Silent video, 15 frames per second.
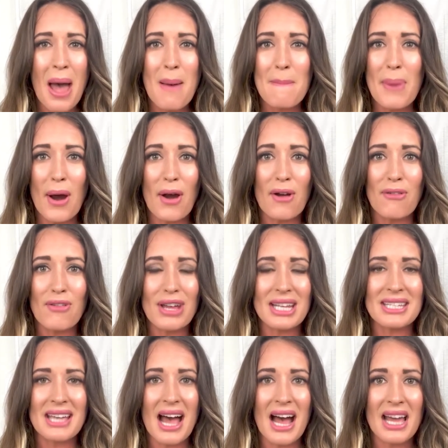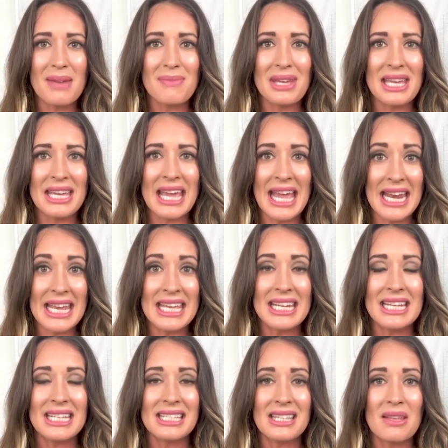perfect timing, and it
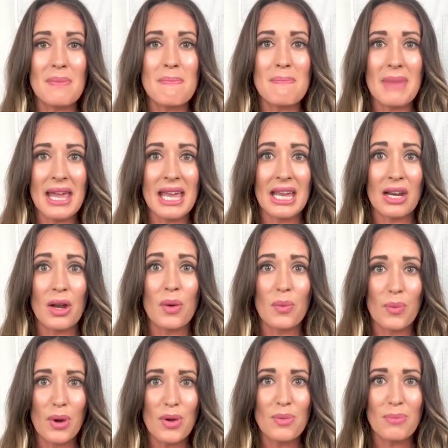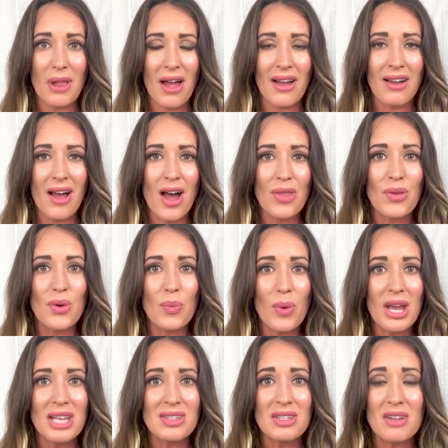is the main roadblock on their
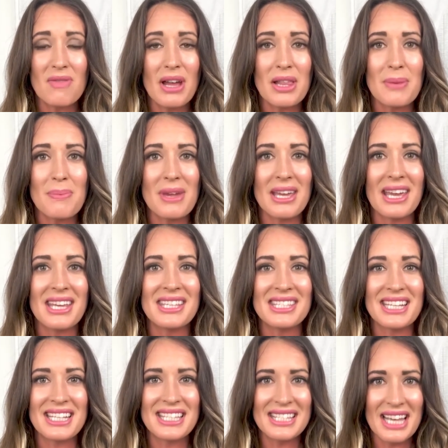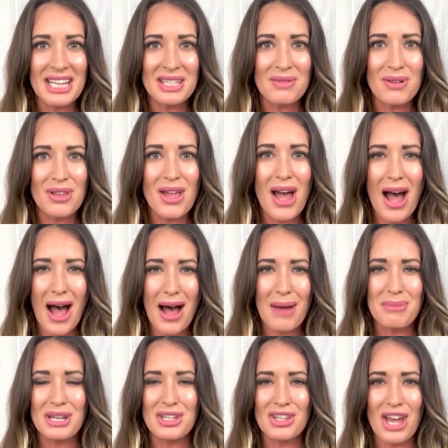way to developing a successful
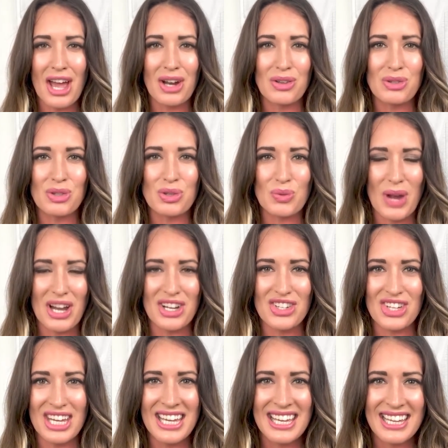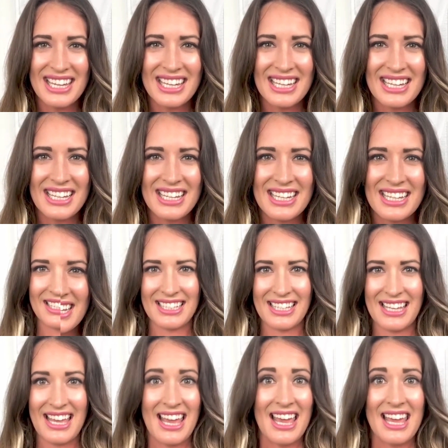omnichannel strategy.
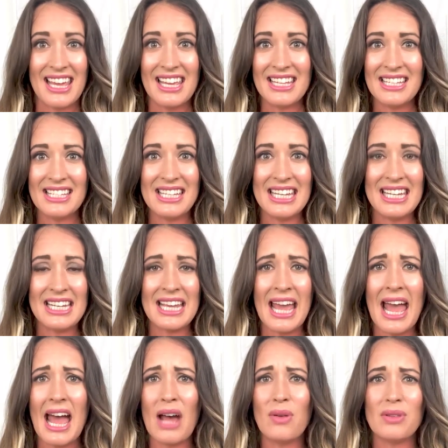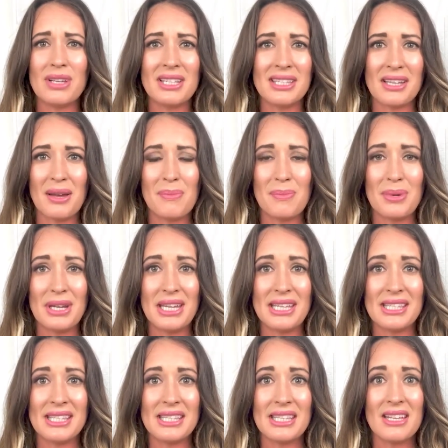Indeed, countless
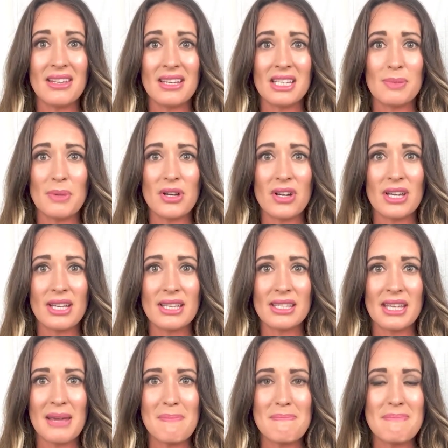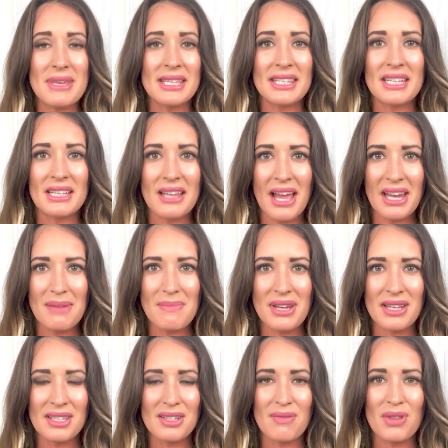companies still experience a
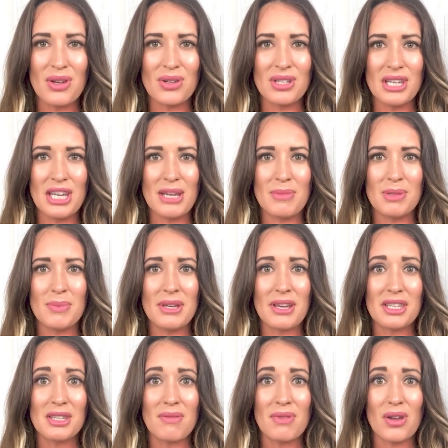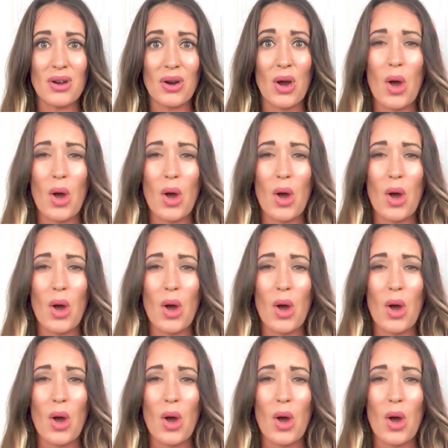misalignment of their teams because of their